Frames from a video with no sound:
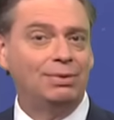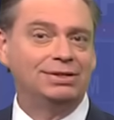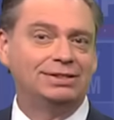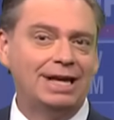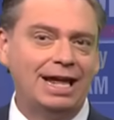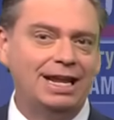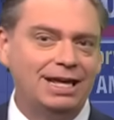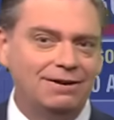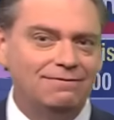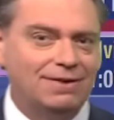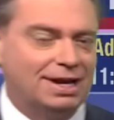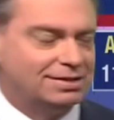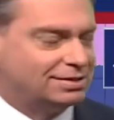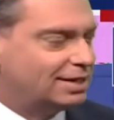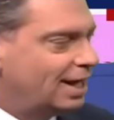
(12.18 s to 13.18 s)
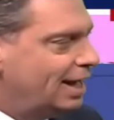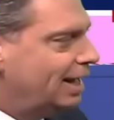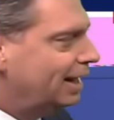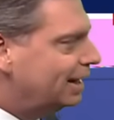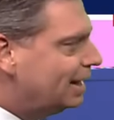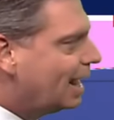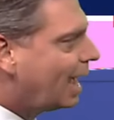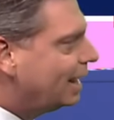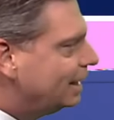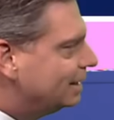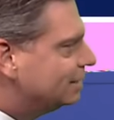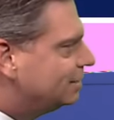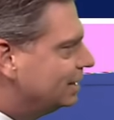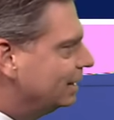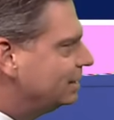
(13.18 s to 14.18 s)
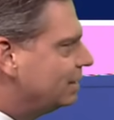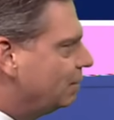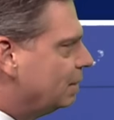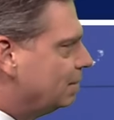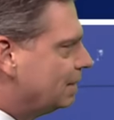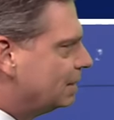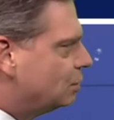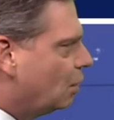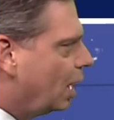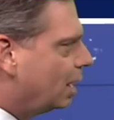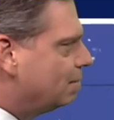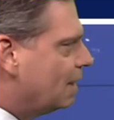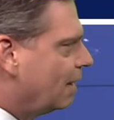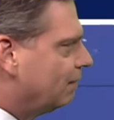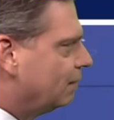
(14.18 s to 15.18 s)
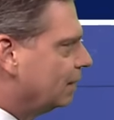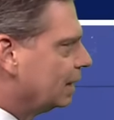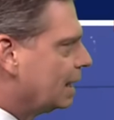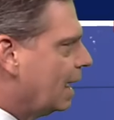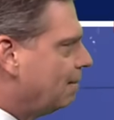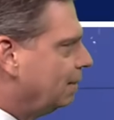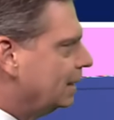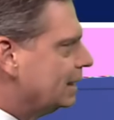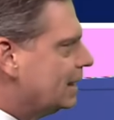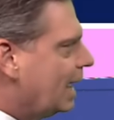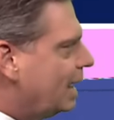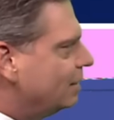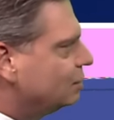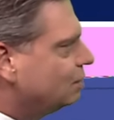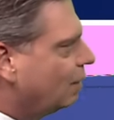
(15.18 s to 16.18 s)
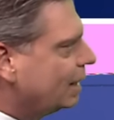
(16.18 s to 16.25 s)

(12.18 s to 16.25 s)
was that Invest 96 that we've been talking about for a couple of days.